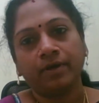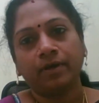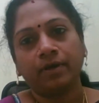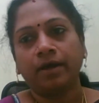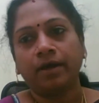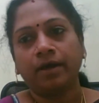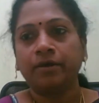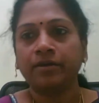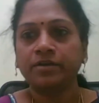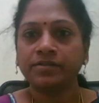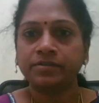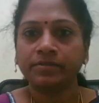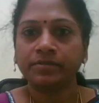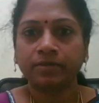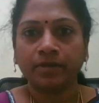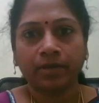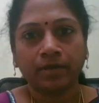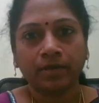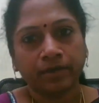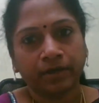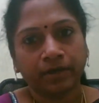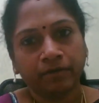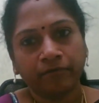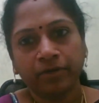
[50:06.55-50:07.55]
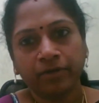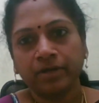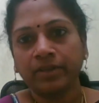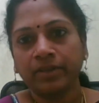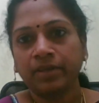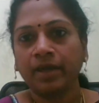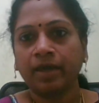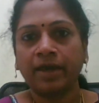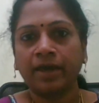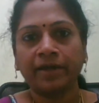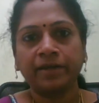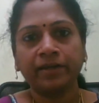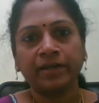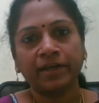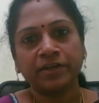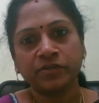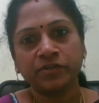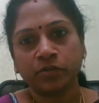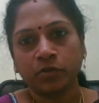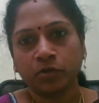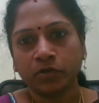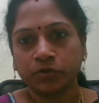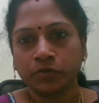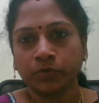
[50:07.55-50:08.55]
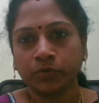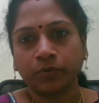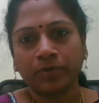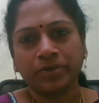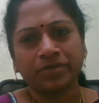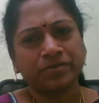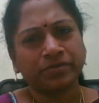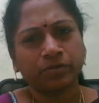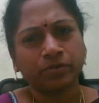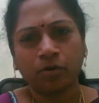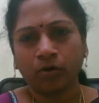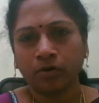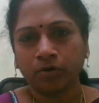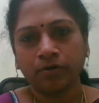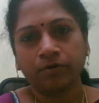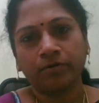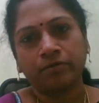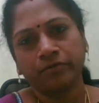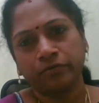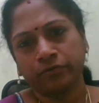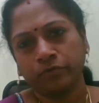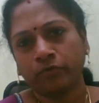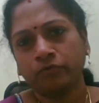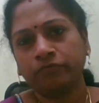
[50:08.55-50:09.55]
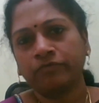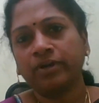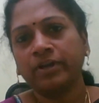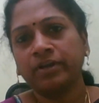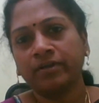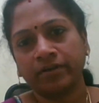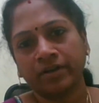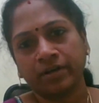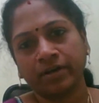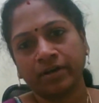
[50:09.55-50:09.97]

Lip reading: And it's given in the guidelines also. It's not so far